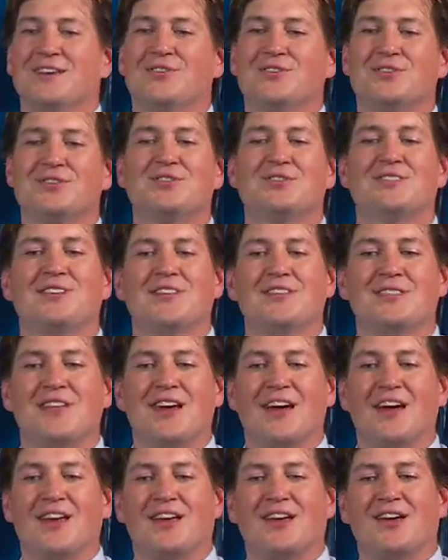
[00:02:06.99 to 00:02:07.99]
you just said
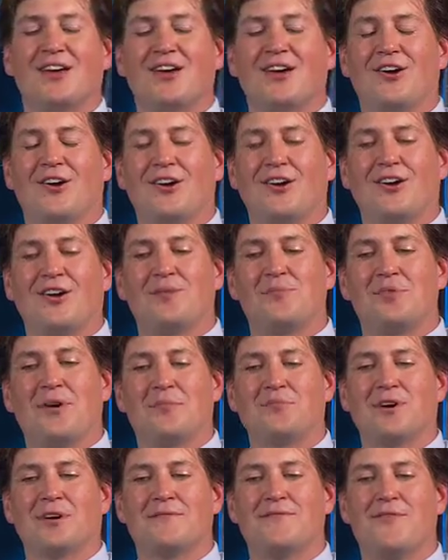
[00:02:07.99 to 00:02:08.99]
that in a
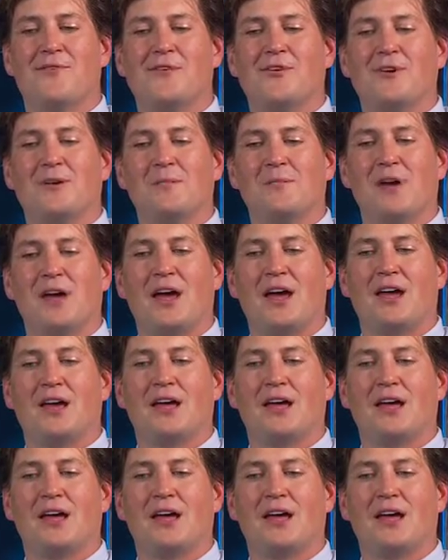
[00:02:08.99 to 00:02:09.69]
public forum,